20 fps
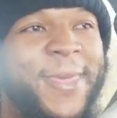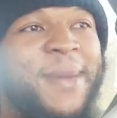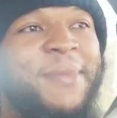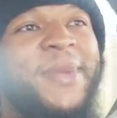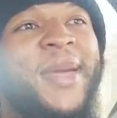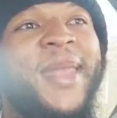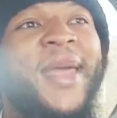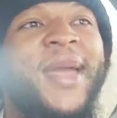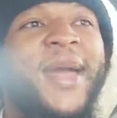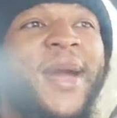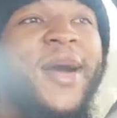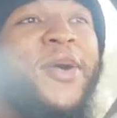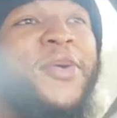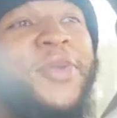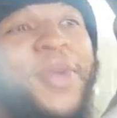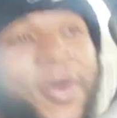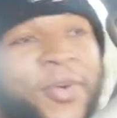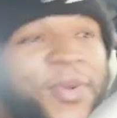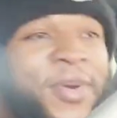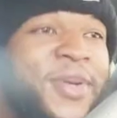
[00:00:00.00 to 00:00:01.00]
mean, like, I
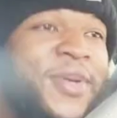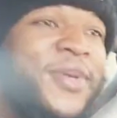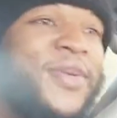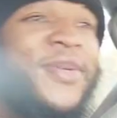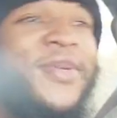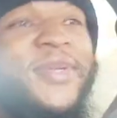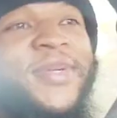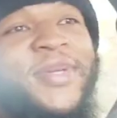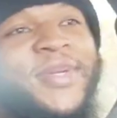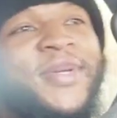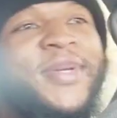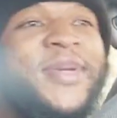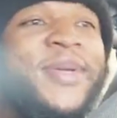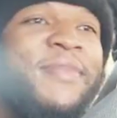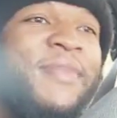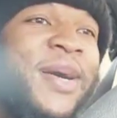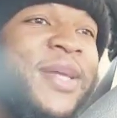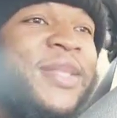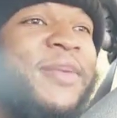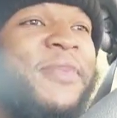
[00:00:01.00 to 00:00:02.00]
don't know
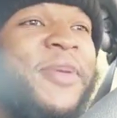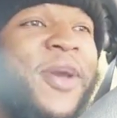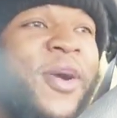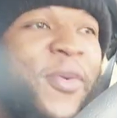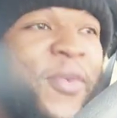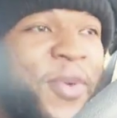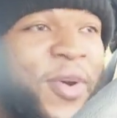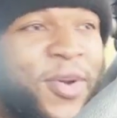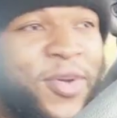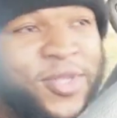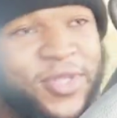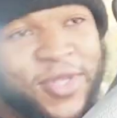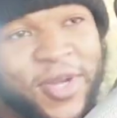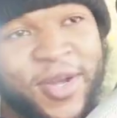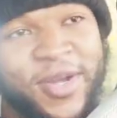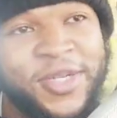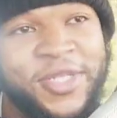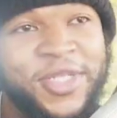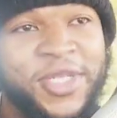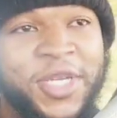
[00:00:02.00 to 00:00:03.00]
her. I had to be on World
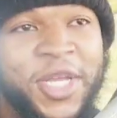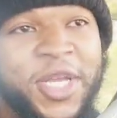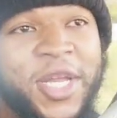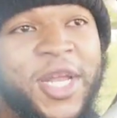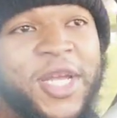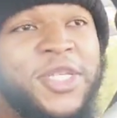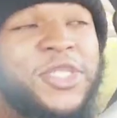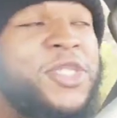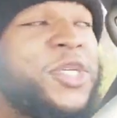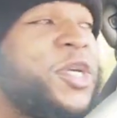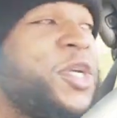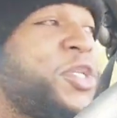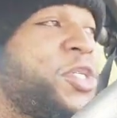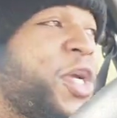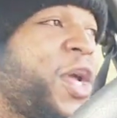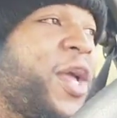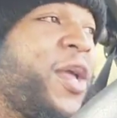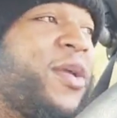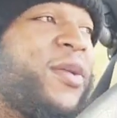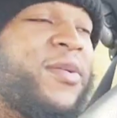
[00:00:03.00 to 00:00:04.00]
Star. She, nigga, that's
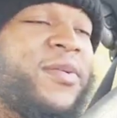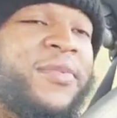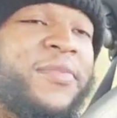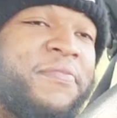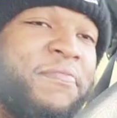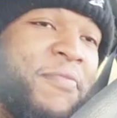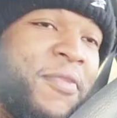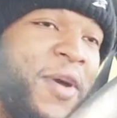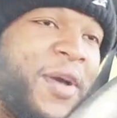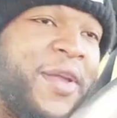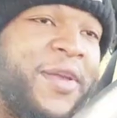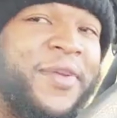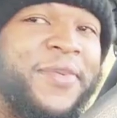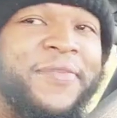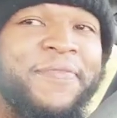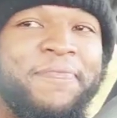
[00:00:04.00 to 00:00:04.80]
CJ. But,